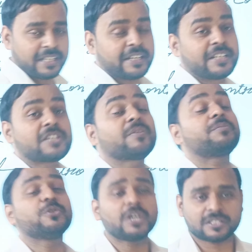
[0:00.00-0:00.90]
right, just
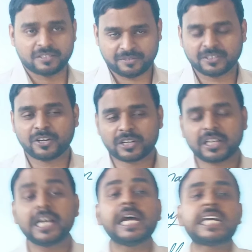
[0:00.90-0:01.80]
for few hours
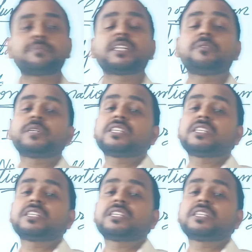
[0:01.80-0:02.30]
or as per the